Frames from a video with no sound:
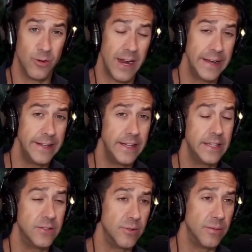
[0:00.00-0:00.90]
We're headed
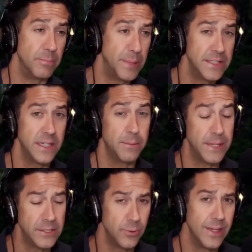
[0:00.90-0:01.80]
into a busy
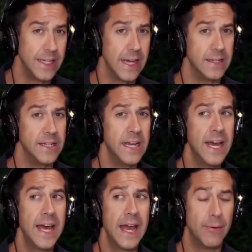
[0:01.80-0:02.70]
beach weekend,
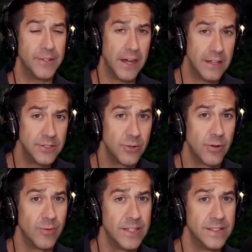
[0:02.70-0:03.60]
and with the
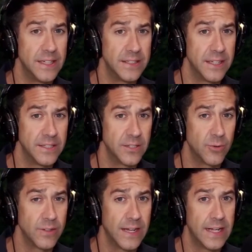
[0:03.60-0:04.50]
onshore winds, that does
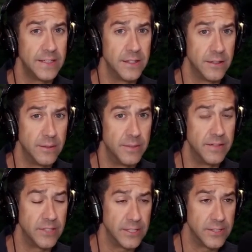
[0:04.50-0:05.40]
create a little bit
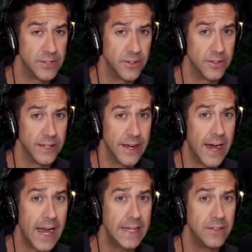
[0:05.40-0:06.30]
of a concern and a
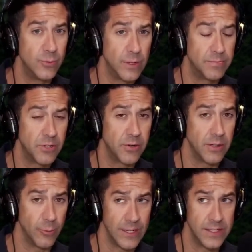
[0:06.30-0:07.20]
heightened rip
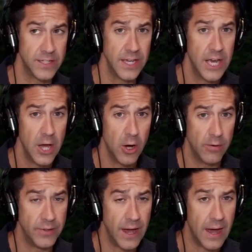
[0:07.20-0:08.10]
current risk
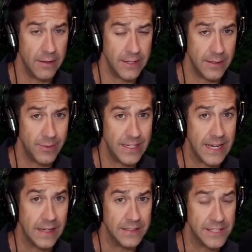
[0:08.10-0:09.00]
over the holiday
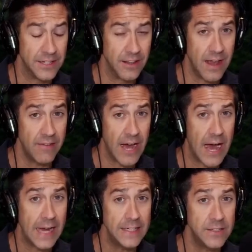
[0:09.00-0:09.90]
weekend. Still have a
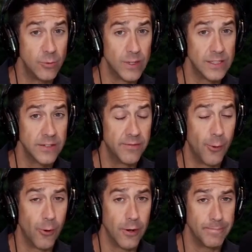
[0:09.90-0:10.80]
heightened risk
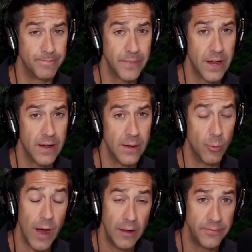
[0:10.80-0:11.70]
for uh,
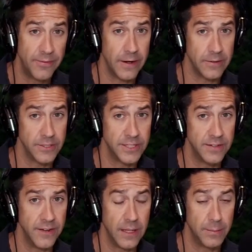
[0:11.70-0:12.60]
wildfires to
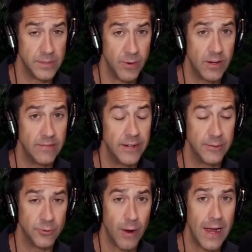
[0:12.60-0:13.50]
develop as well, given how
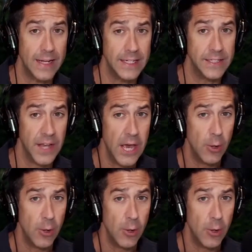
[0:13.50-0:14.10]
dry it is.